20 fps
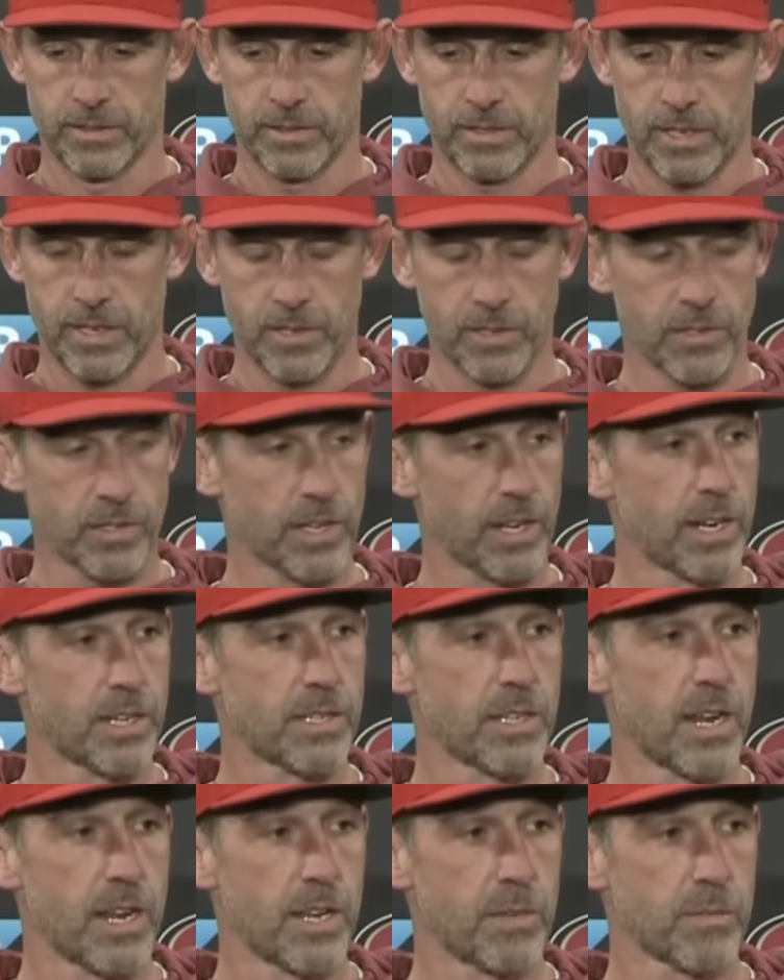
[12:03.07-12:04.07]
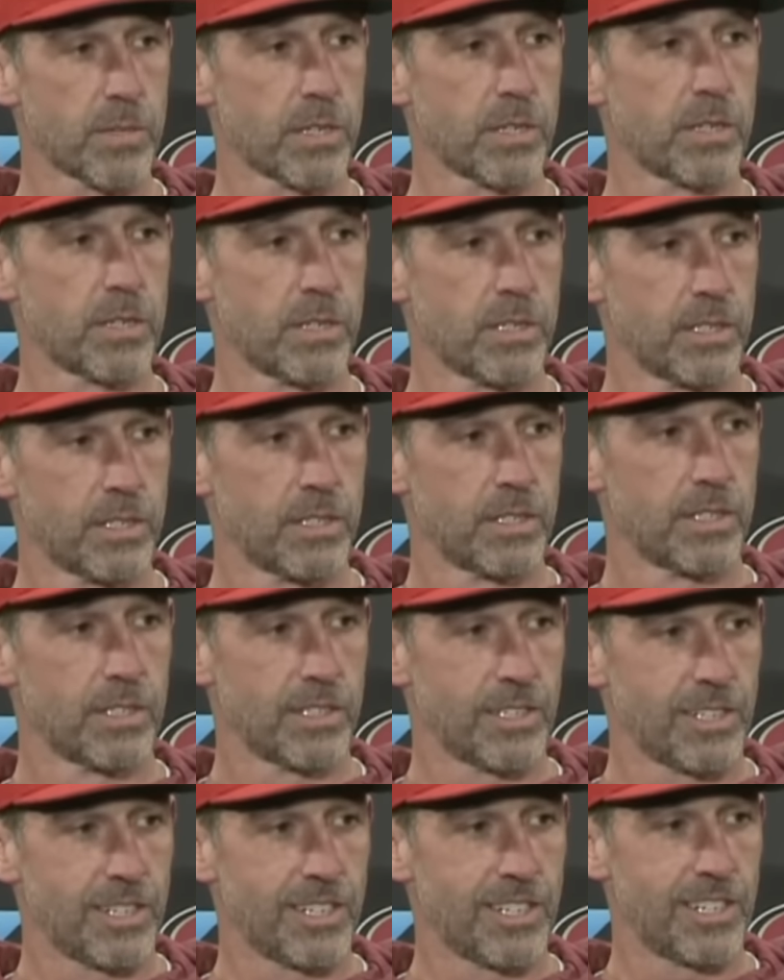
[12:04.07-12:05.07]
He knows the guys' names.
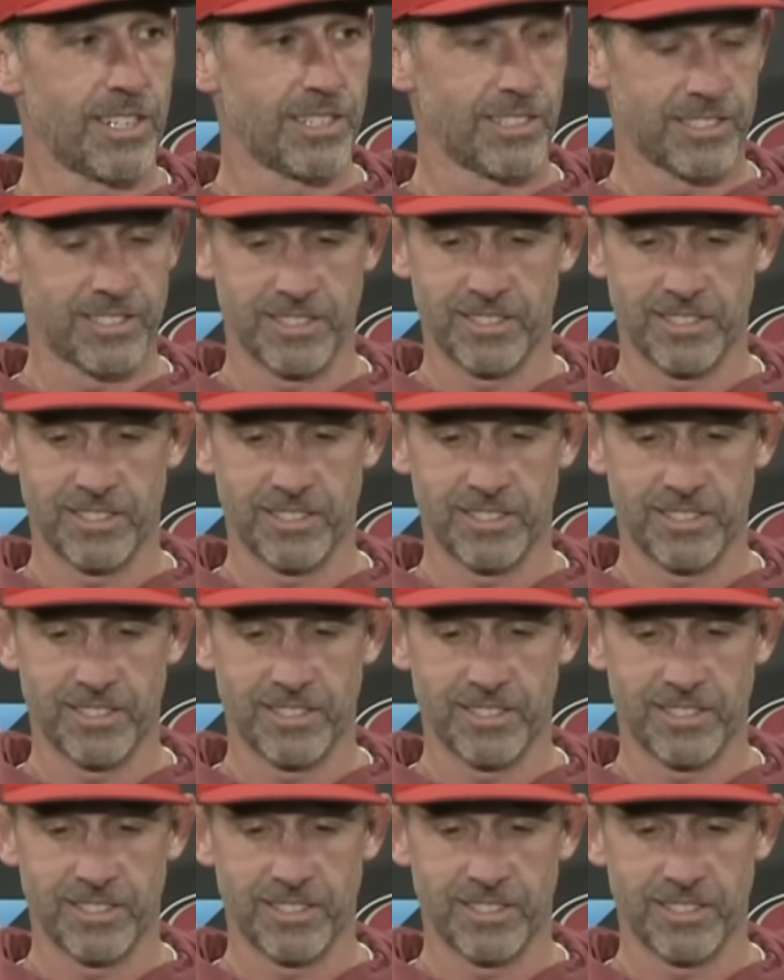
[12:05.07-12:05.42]
He